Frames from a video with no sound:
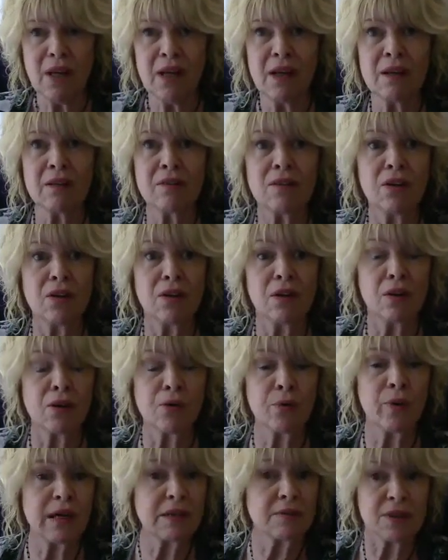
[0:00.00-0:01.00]
and
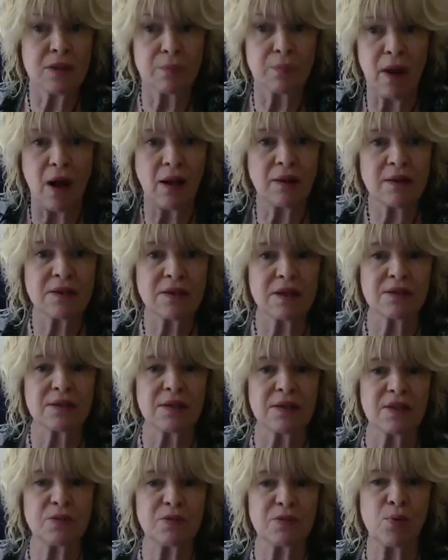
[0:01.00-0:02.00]
create some policies
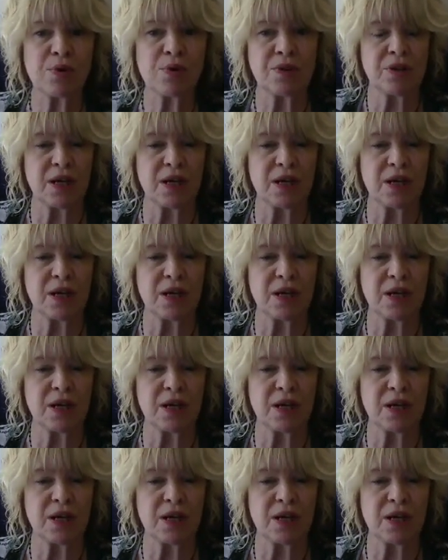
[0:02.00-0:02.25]
that support